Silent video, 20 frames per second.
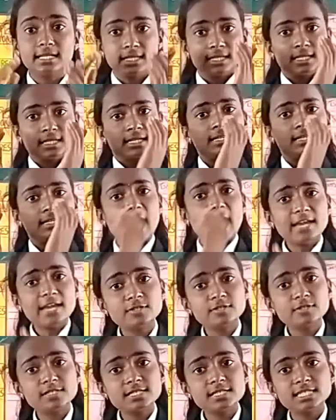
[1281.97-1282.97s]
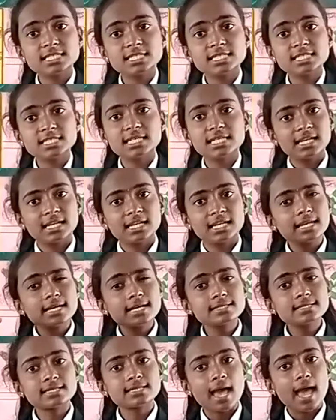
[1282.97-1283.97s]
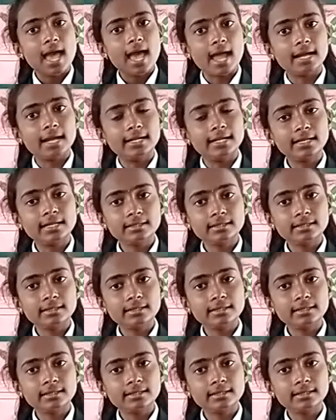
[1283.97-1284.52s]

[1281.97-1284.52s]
diversity, reliance, and